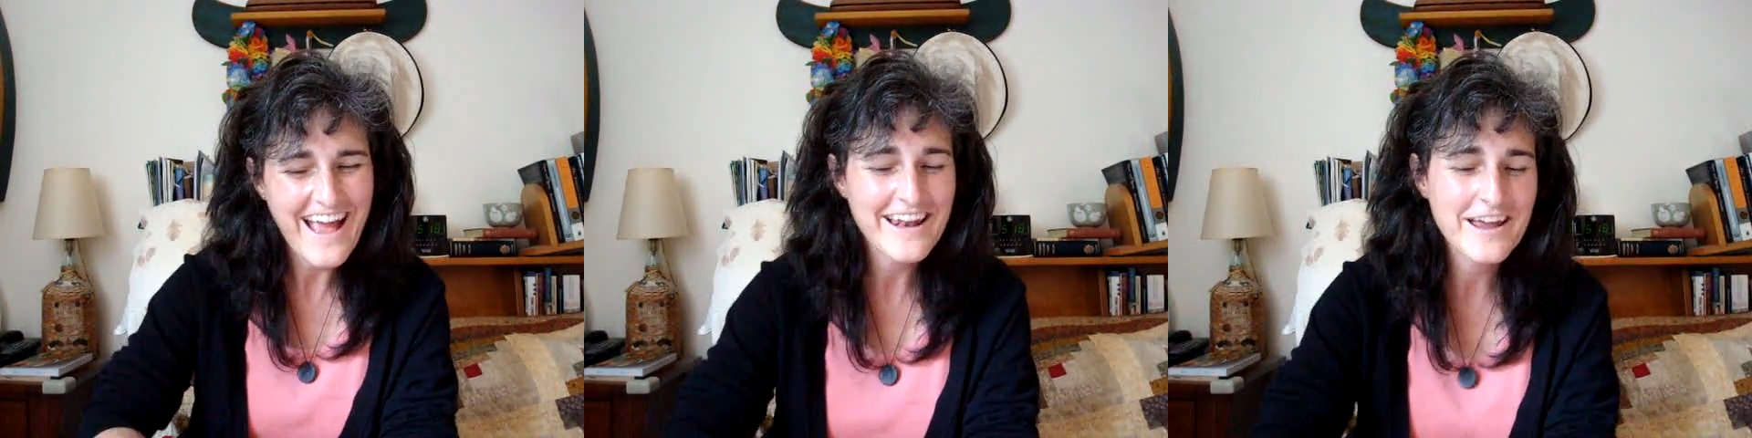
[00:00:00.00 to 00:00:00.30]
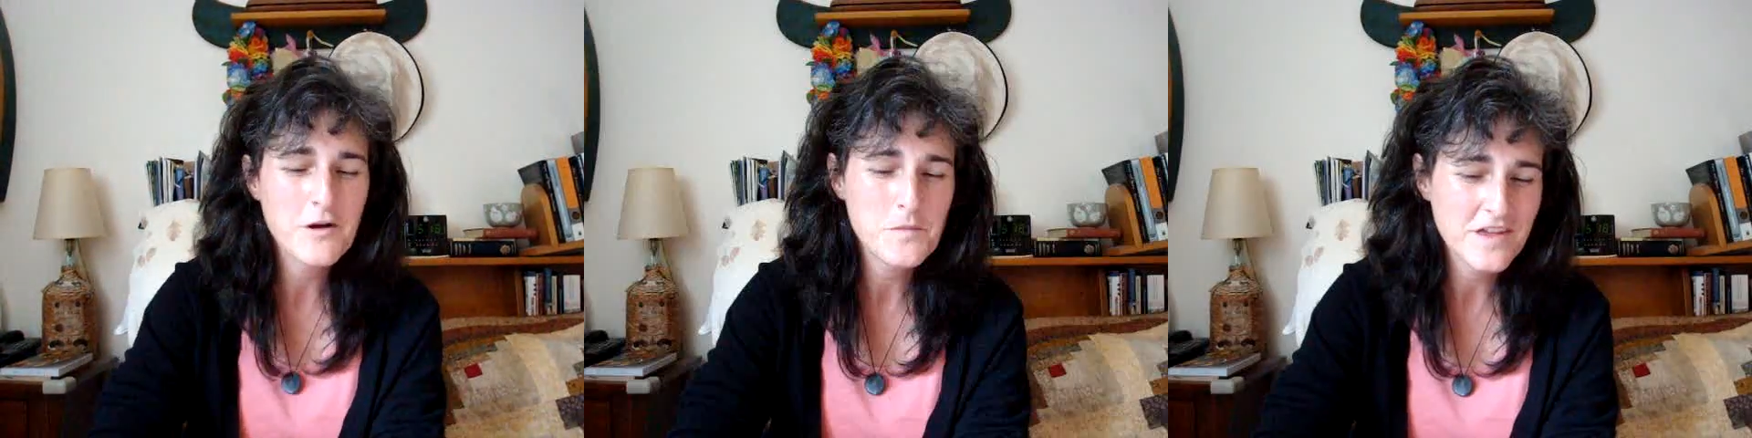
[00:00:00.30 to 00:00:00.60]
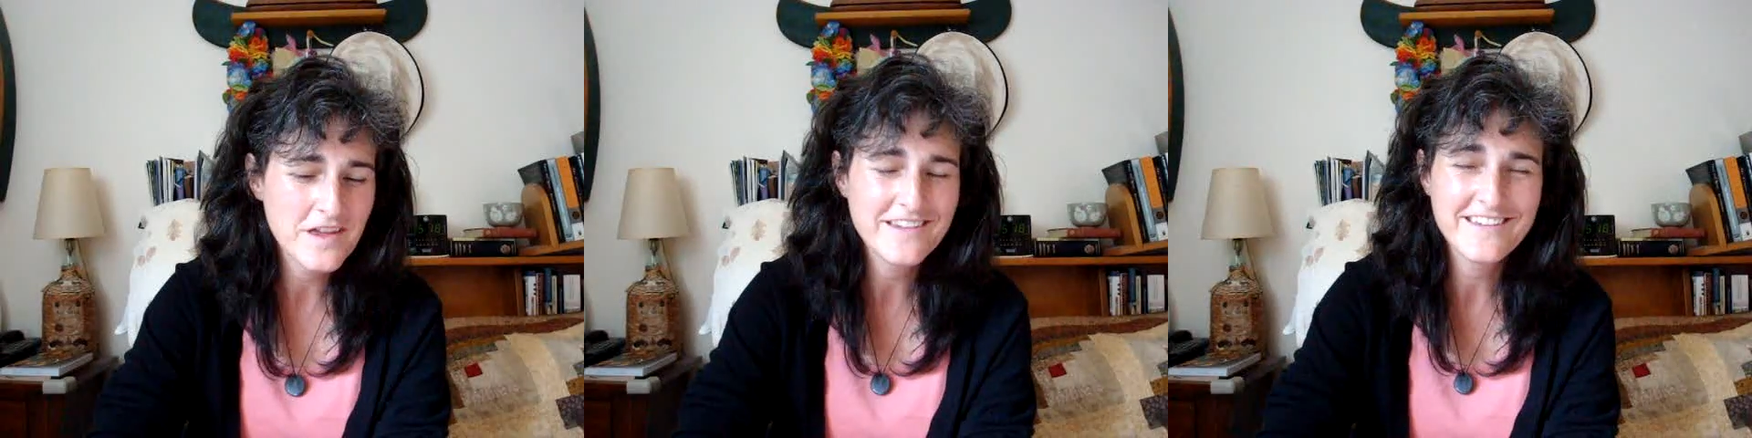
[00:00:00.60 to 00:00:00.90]
And I hope
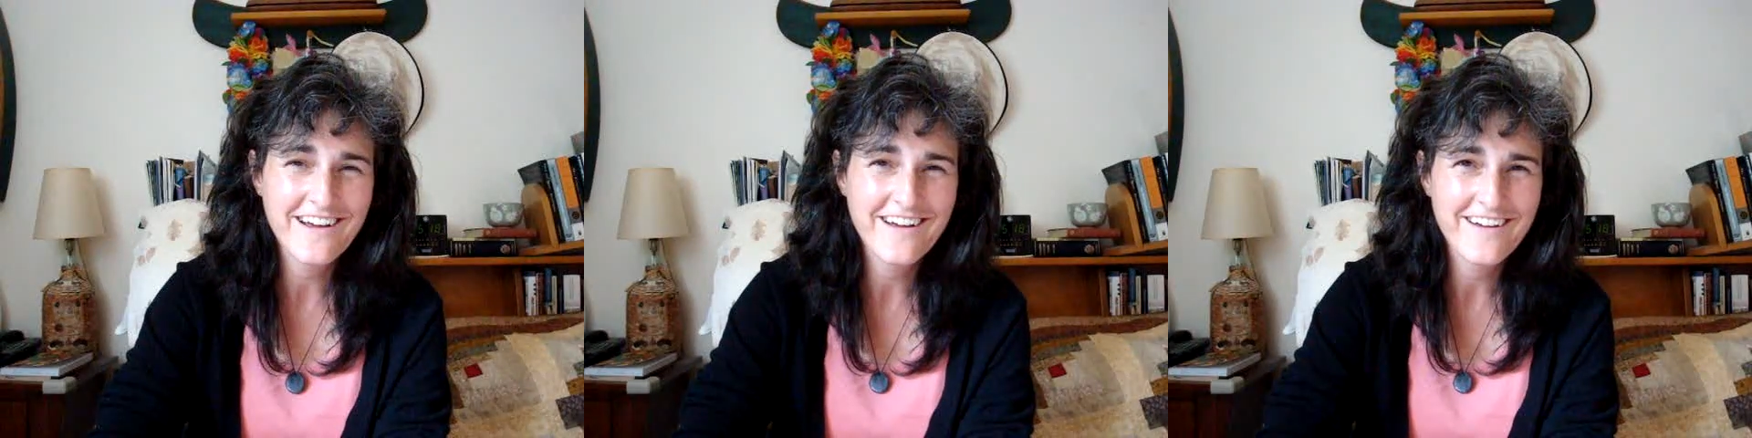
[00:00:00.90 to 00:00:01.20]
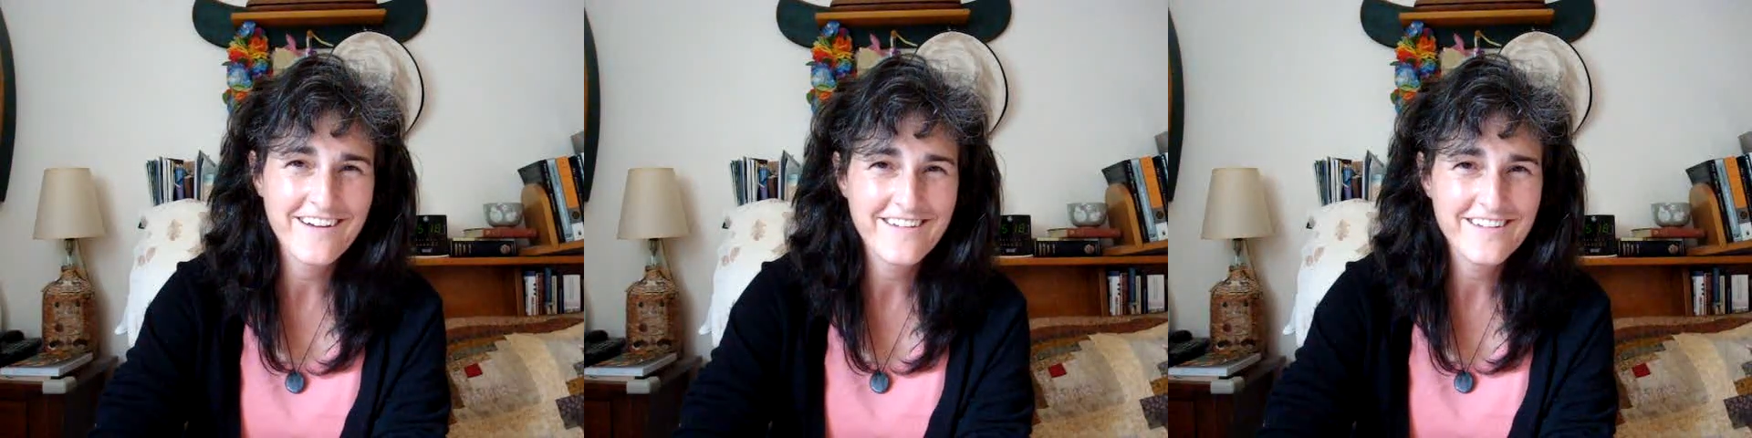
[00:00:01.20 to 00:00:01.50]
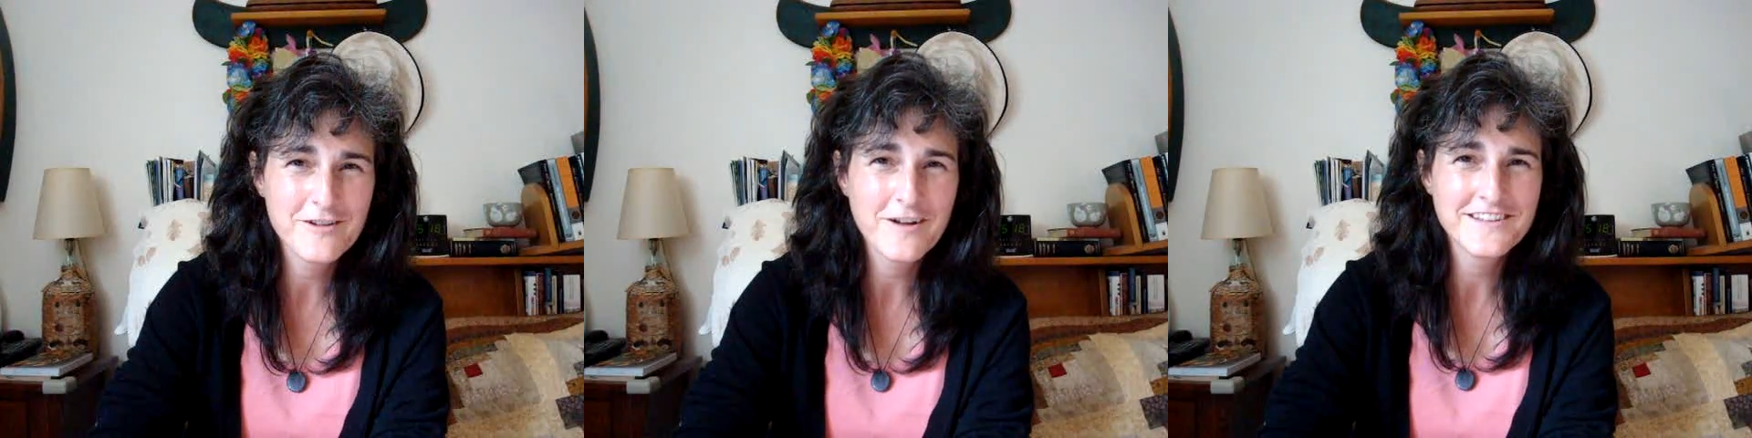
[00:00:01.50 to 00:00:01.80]
that
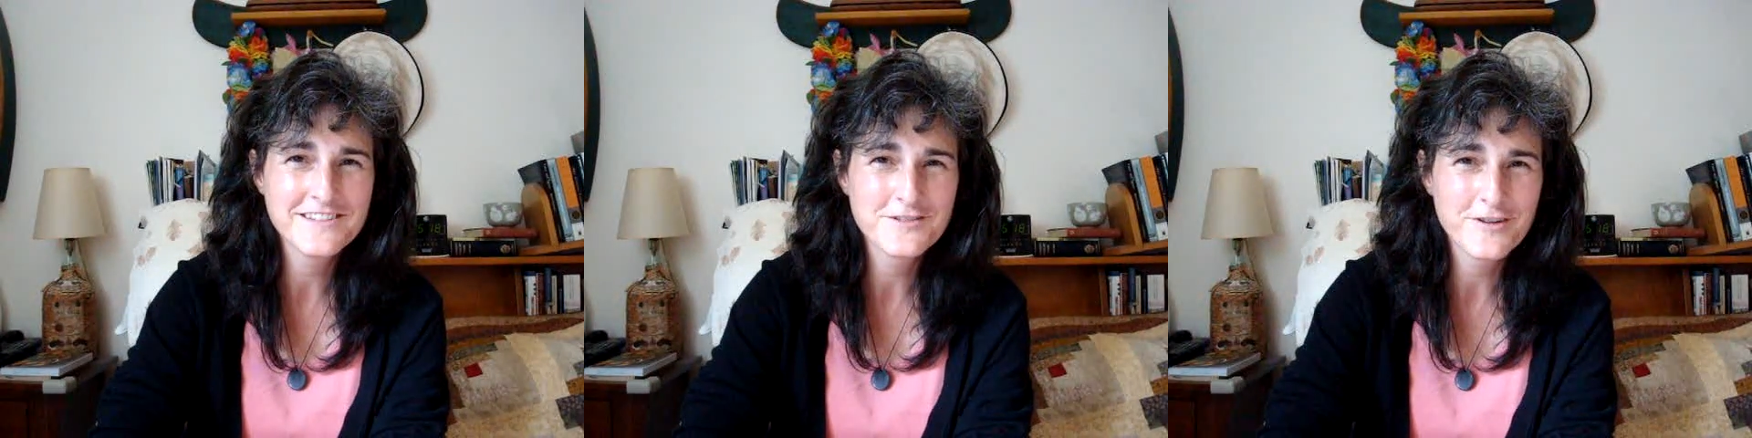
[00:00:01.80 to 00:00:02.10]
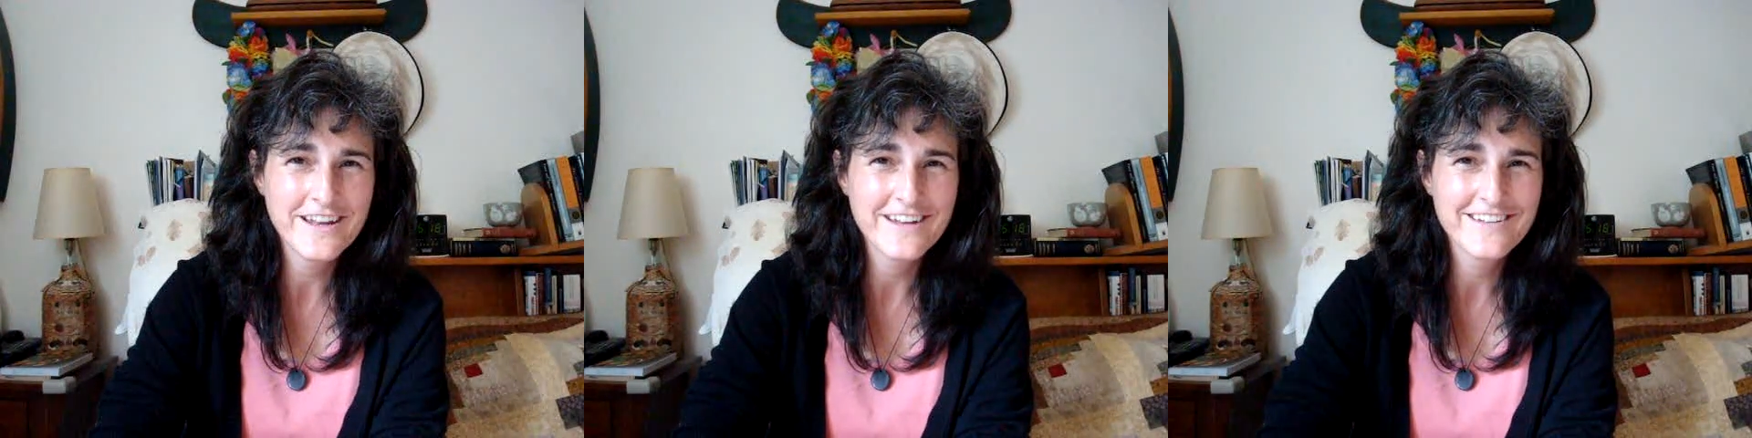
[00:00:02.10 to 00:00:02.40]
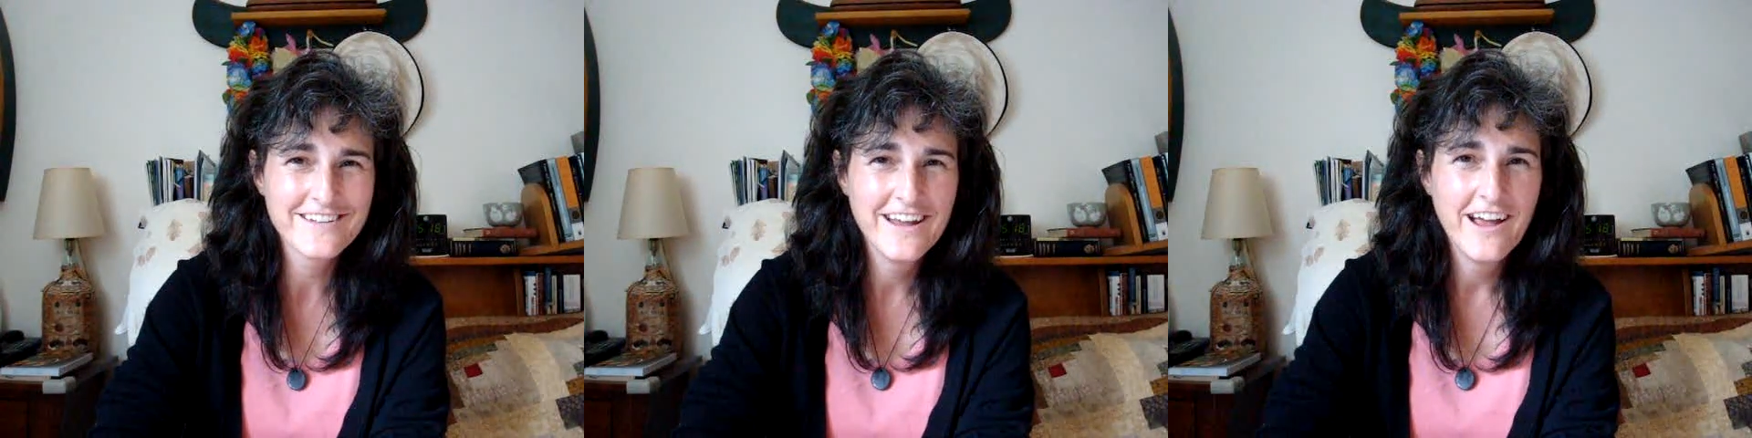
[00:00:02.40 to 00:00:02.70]
you guys enjoyed
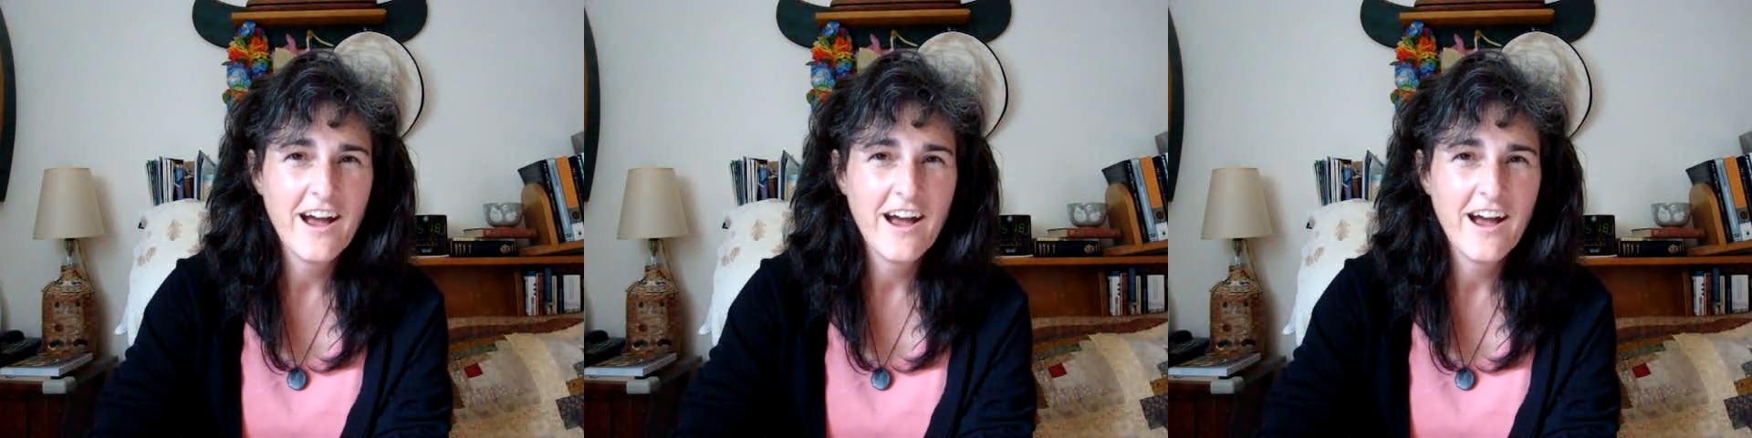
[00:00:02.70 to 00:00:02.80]
it.